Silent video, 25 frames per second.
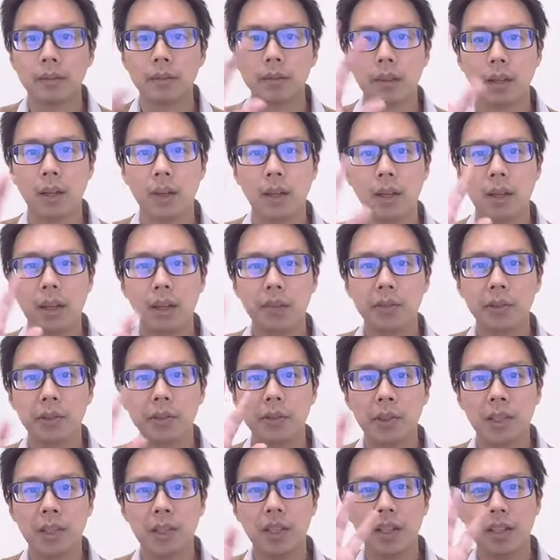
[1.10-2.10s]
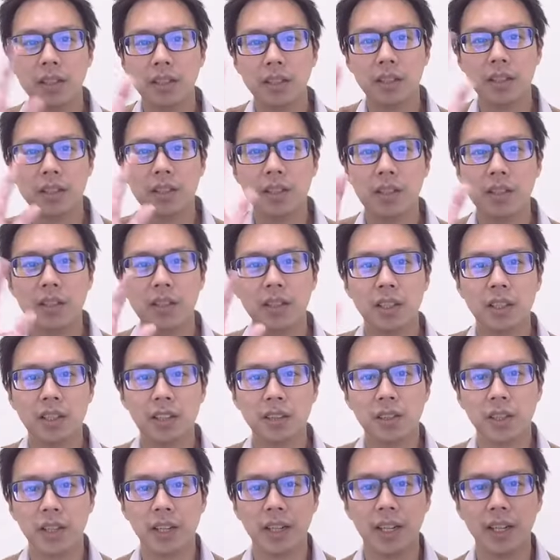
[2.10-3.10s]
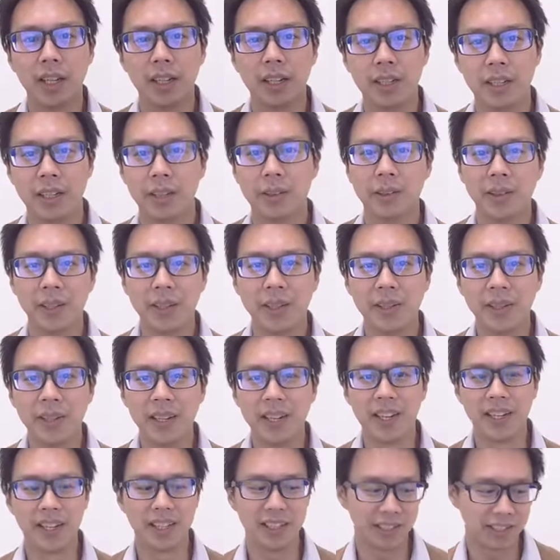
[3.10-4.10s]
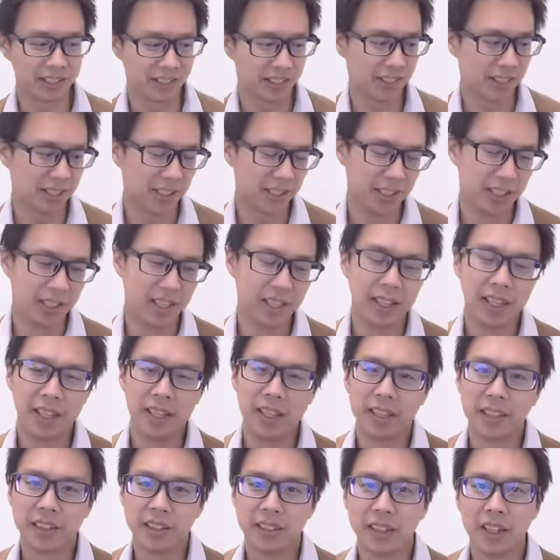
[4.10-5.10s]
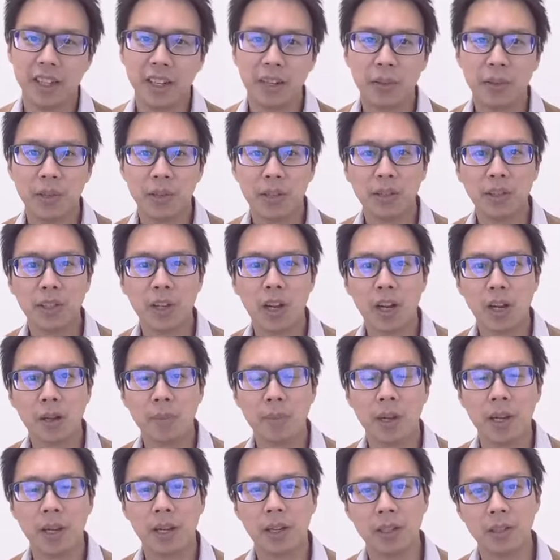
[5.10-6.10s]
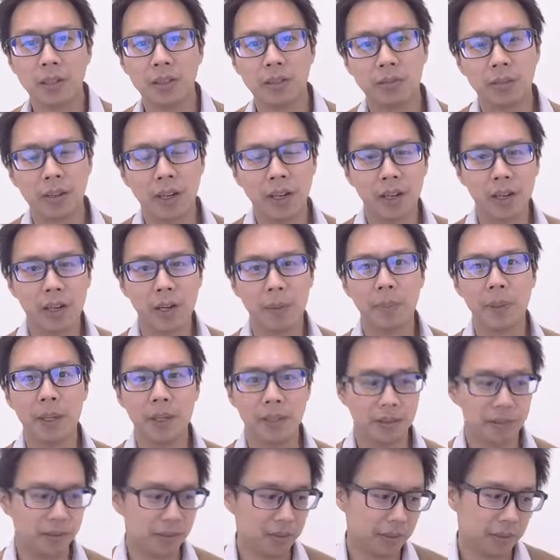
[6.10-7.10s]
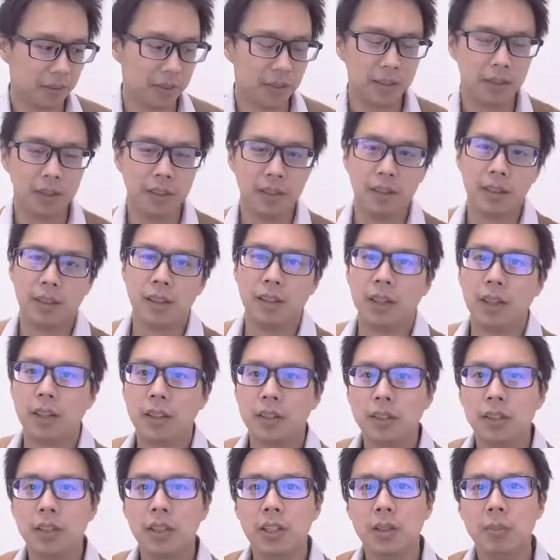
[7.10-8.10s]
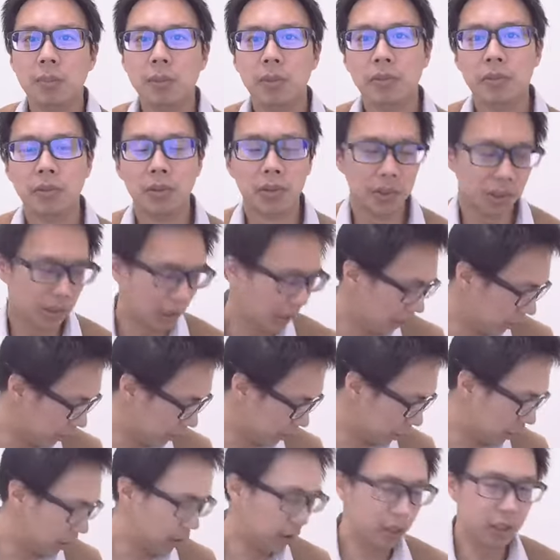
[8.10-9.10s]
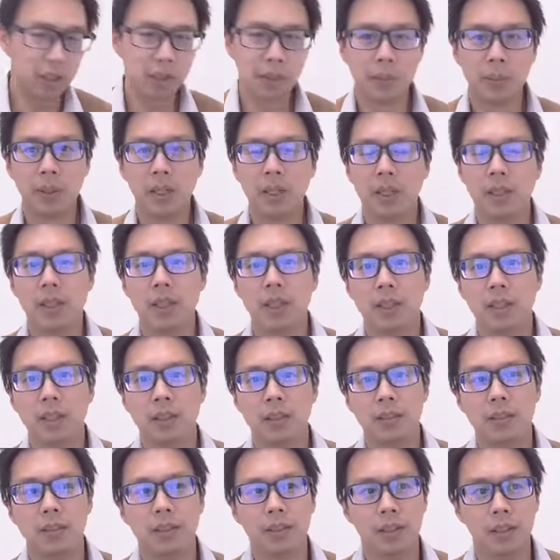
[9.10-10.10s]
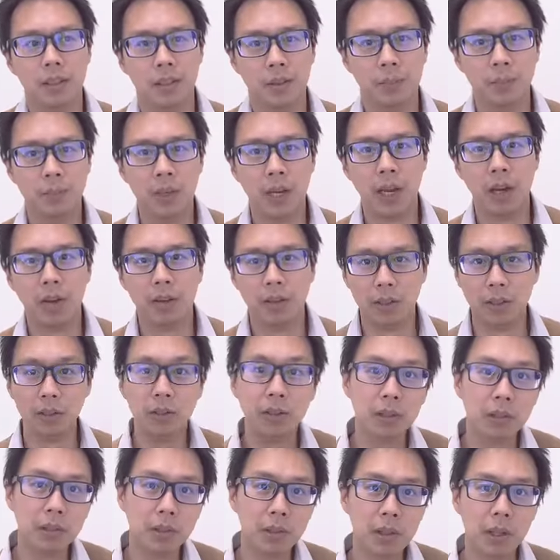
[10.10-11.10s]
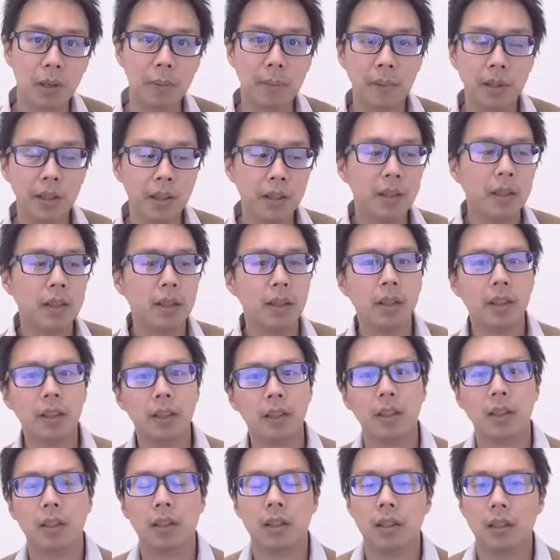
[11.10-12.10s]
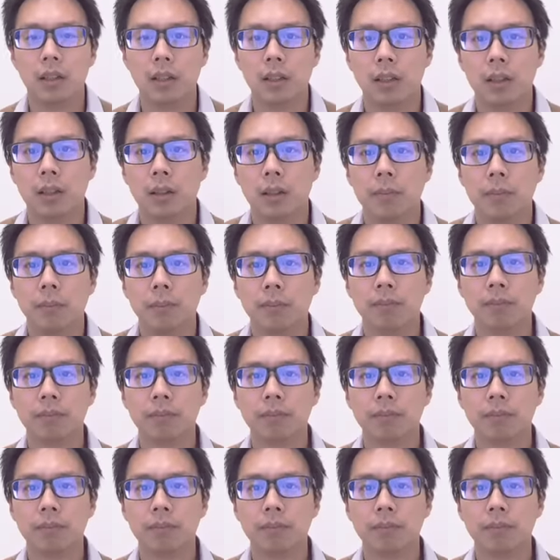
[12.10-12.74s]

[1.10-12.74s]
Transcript: Hi everyone, this is Andre. How are you guys? Today we're going to talk about fire cupping. Actually, before I start explaining how I do cupping, let